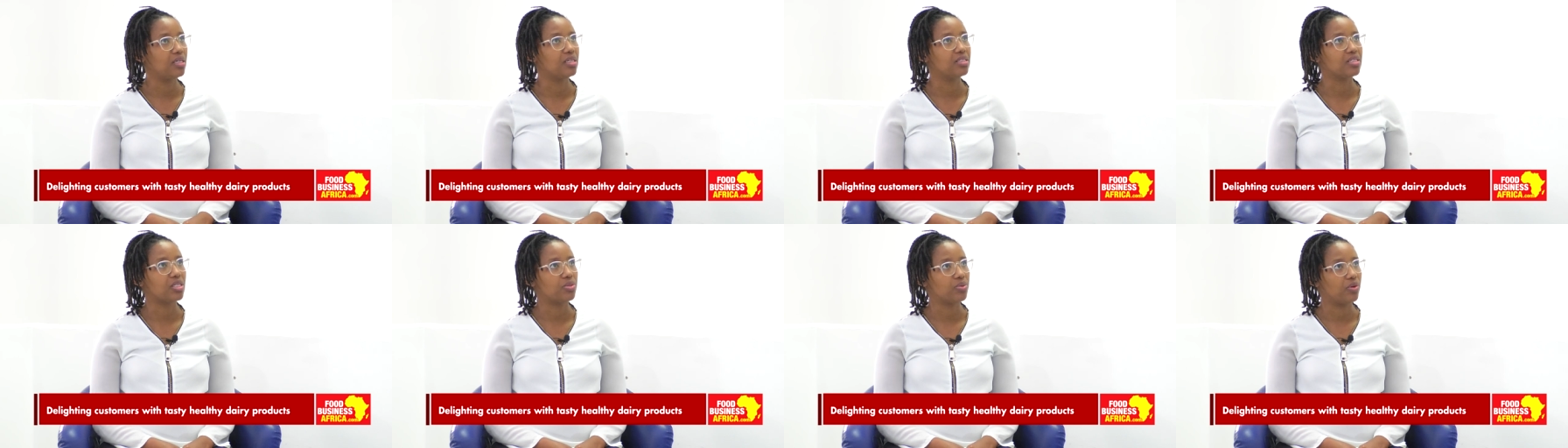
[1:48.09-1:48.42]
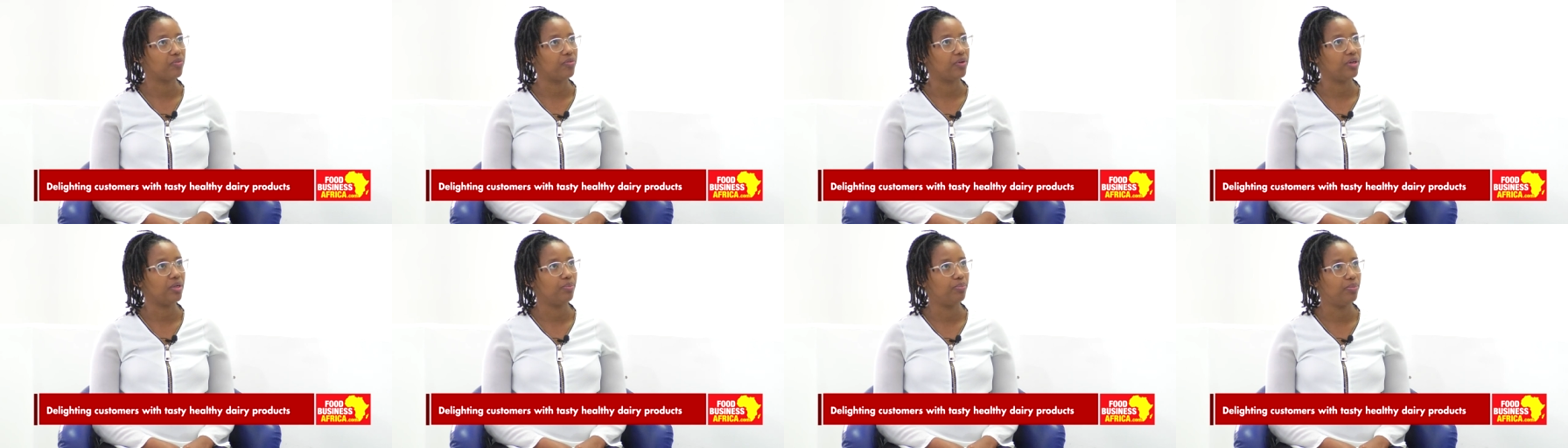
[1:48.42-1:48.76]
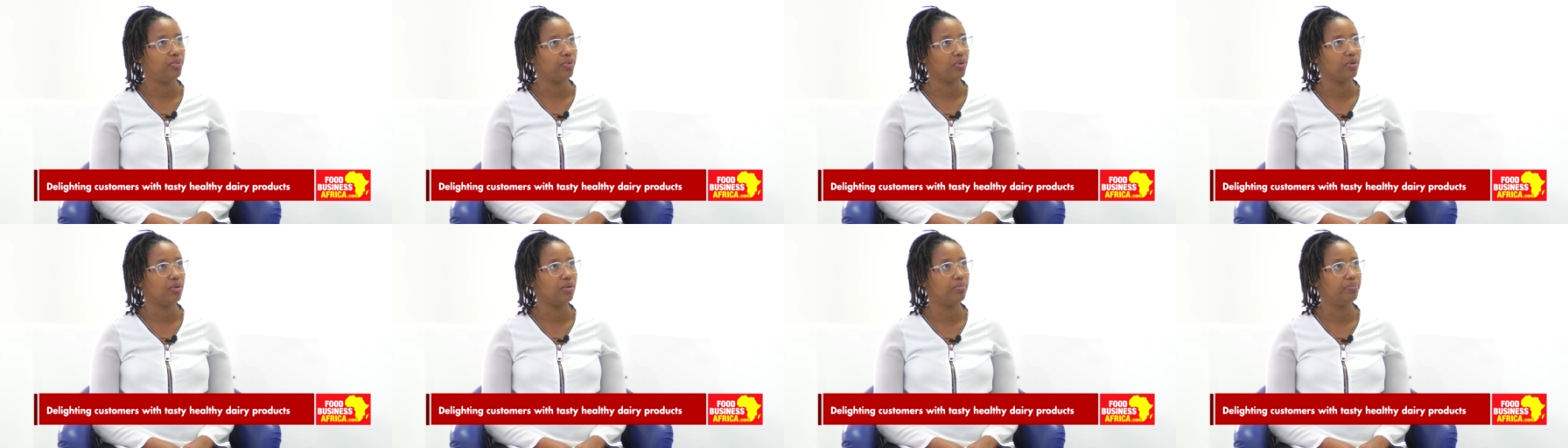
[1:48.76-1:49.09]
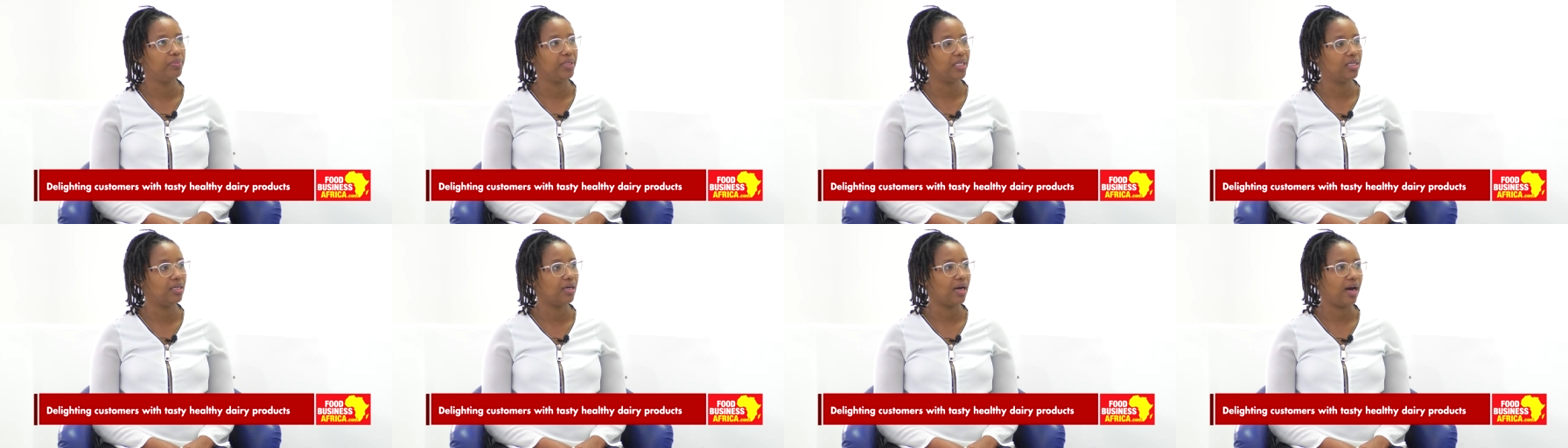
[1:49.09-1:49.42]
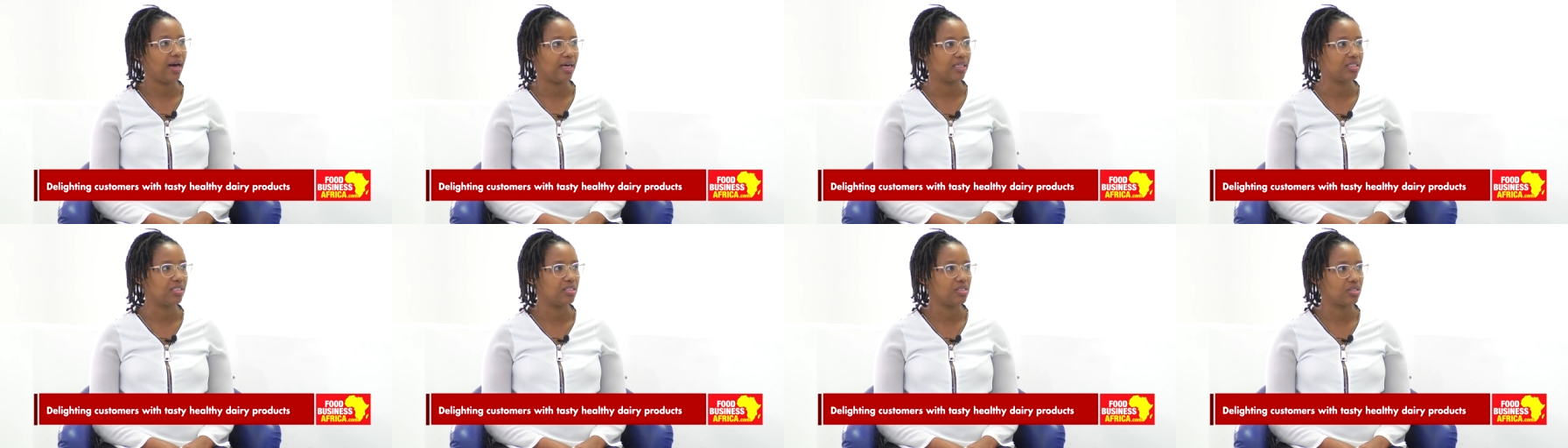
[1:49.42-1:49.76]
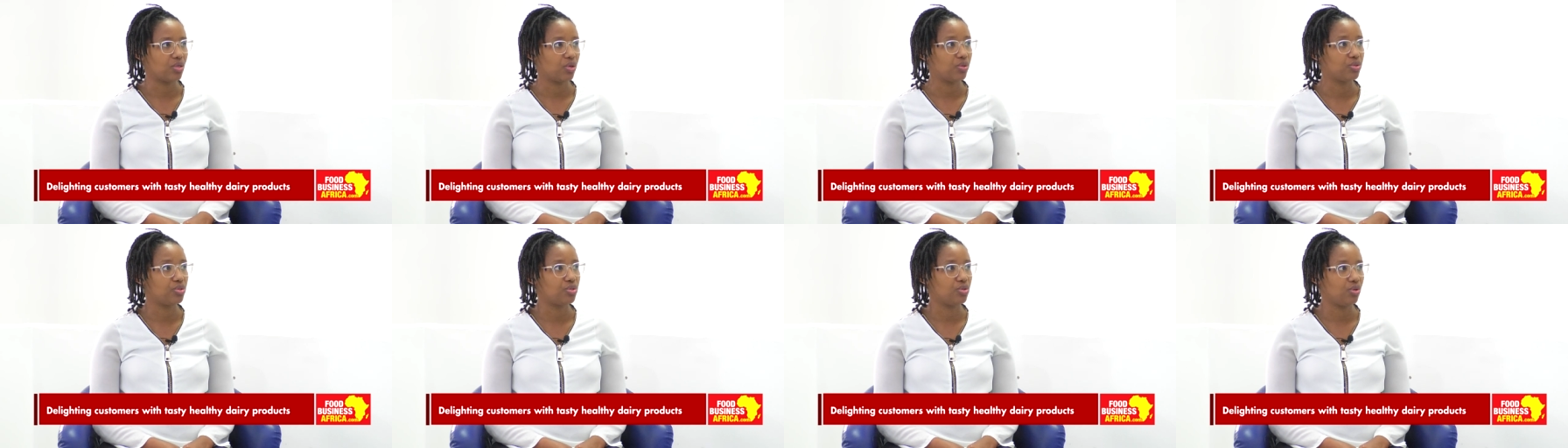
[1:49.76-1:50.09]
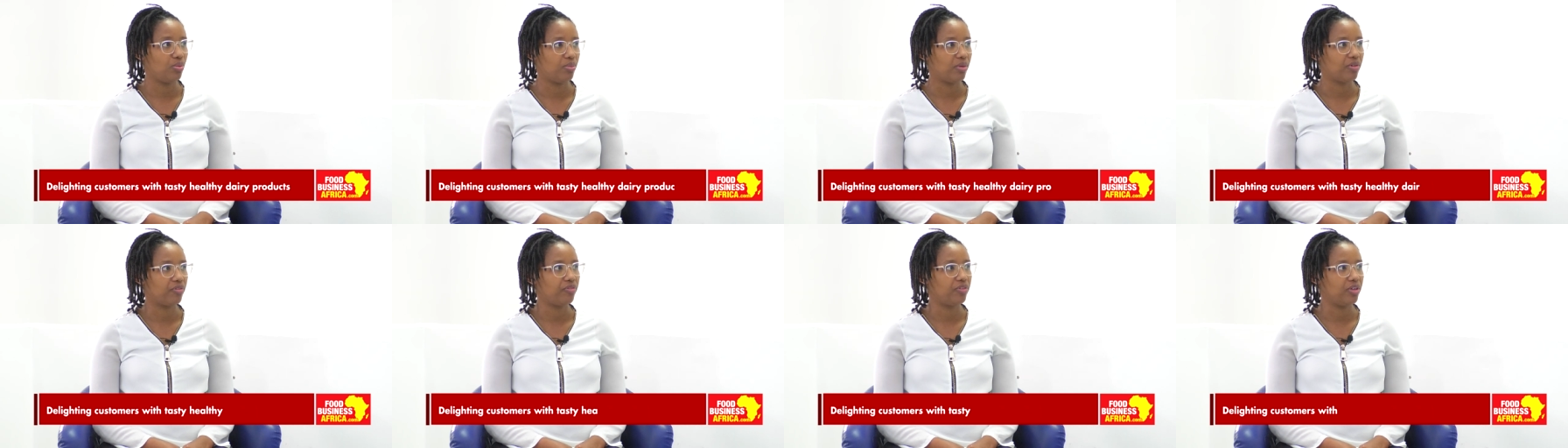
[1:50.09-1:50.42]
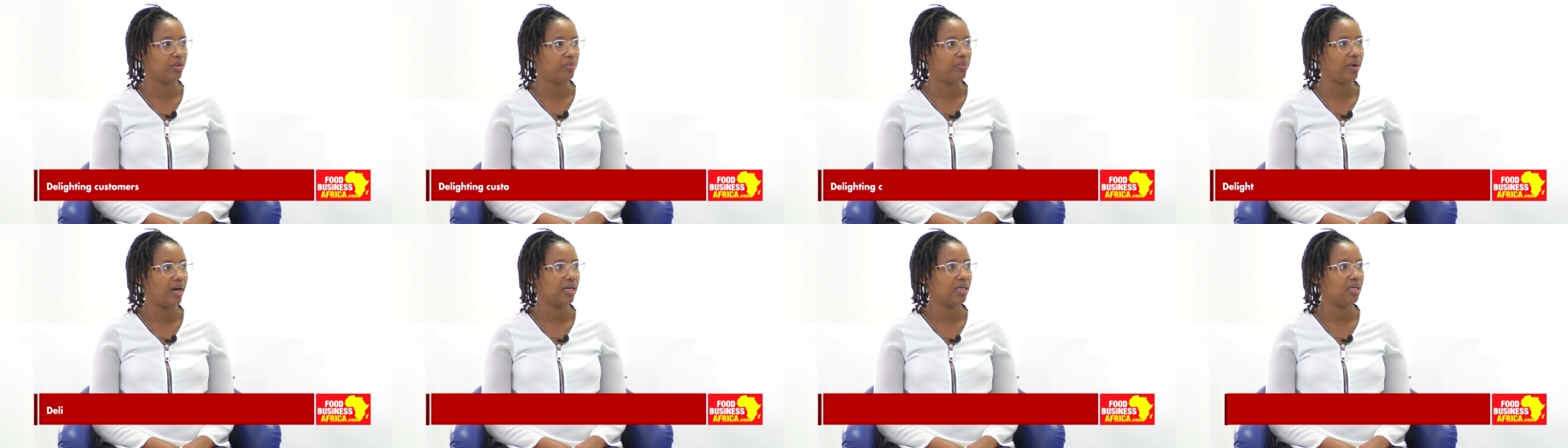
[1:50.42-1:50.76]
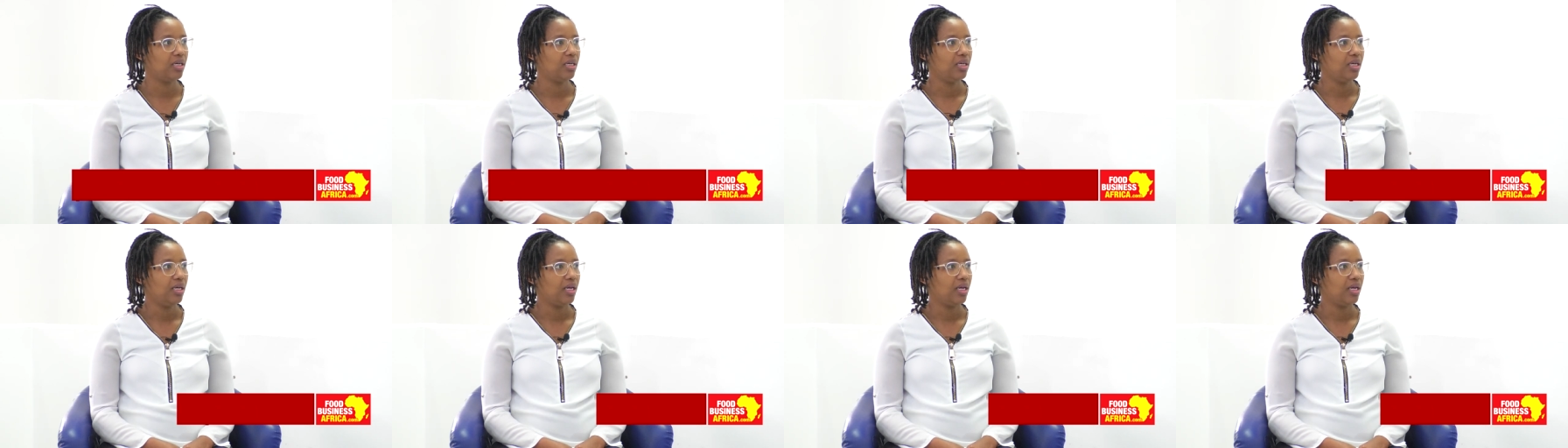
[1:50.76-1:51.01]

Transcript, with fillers: things that we're very big at is consumer feedback.